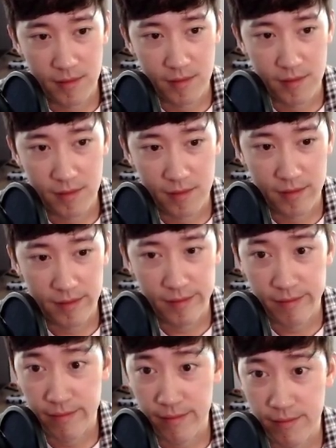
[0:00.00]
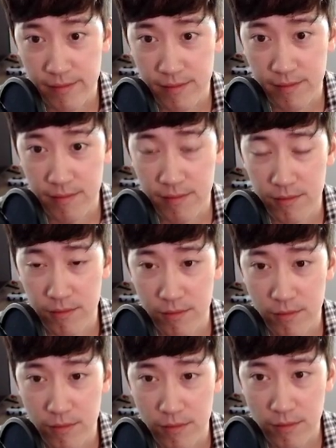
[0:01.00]

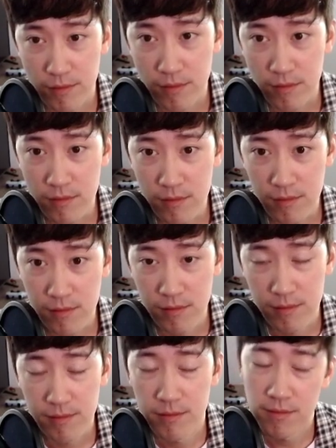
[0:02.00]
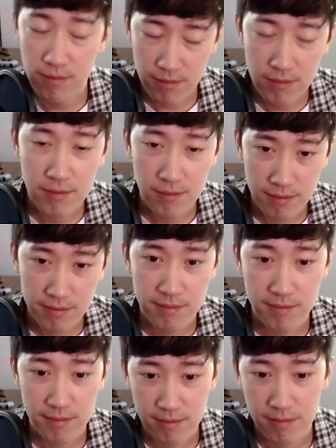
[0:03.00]

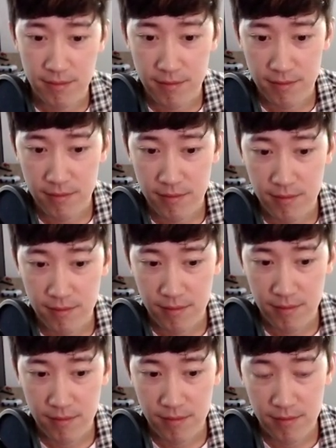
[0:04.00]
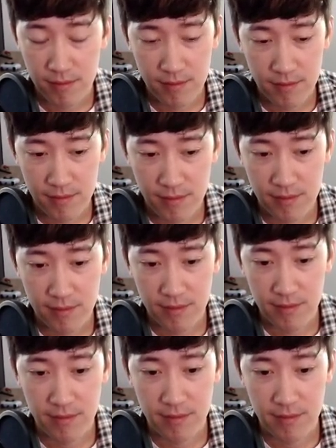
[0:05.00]
(silent)